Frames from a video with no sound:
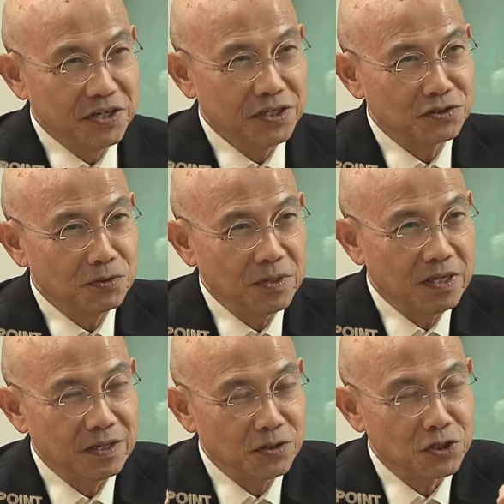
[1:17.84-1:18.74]
he needs to be
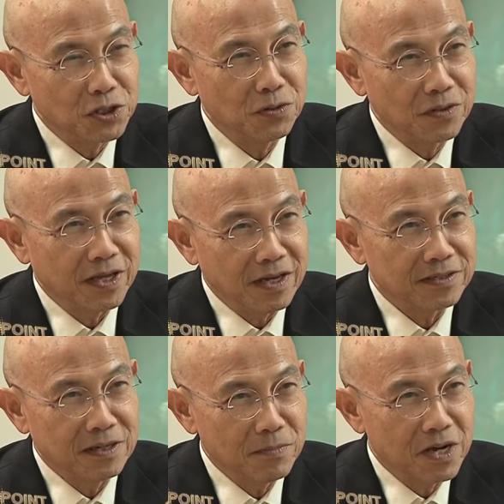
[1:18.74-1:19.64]
here to show that
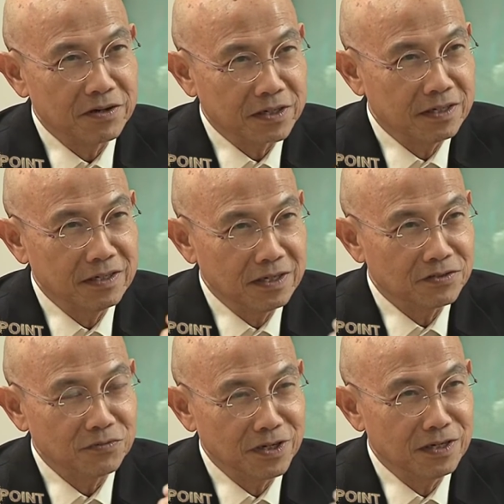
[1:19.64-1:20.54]
America is
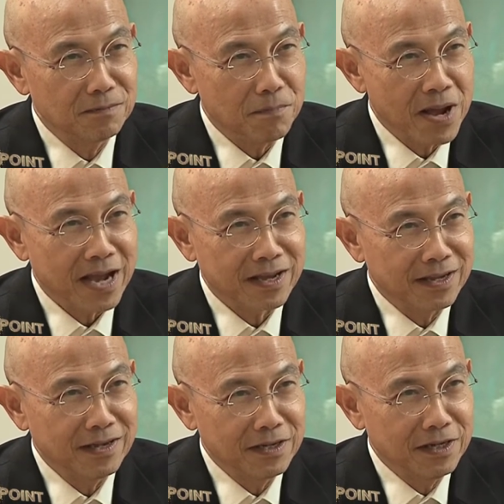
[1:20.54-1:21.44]
really back
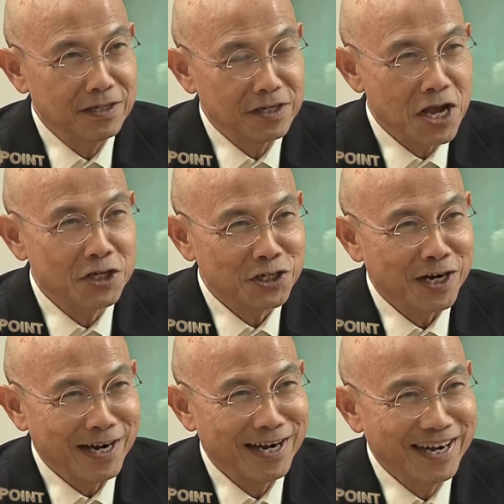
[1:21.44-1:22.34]
in
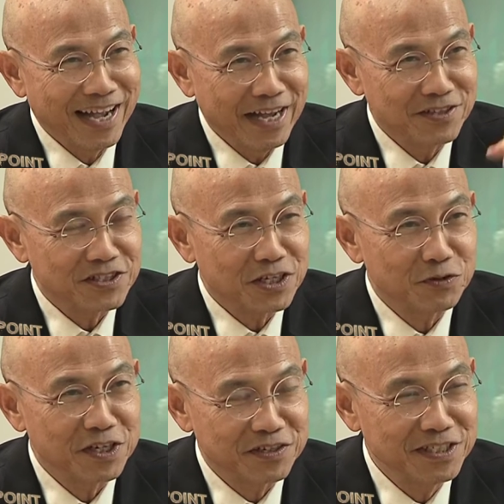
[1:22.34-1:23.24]
Asia, as
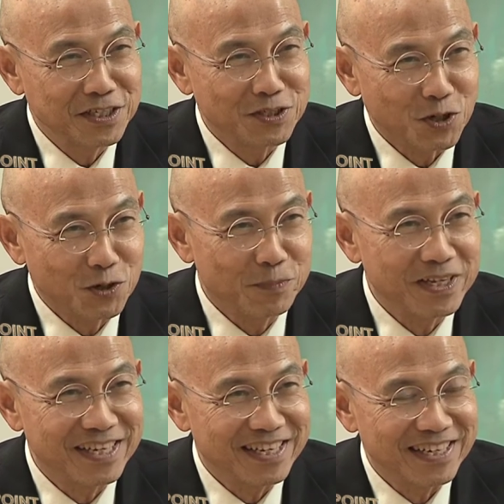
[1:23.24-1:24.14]
Secretary Clinton told
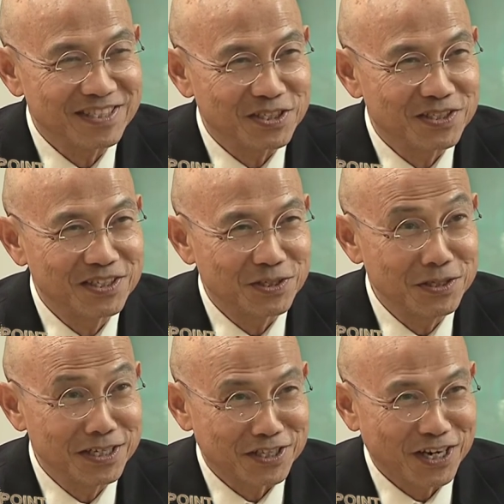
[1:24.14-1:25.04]
me here 2
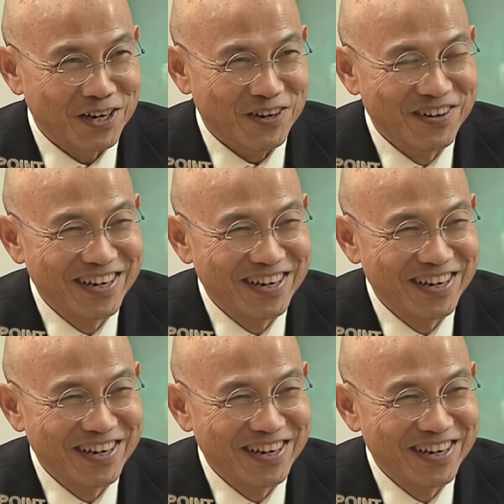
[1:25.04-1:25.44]
years ago.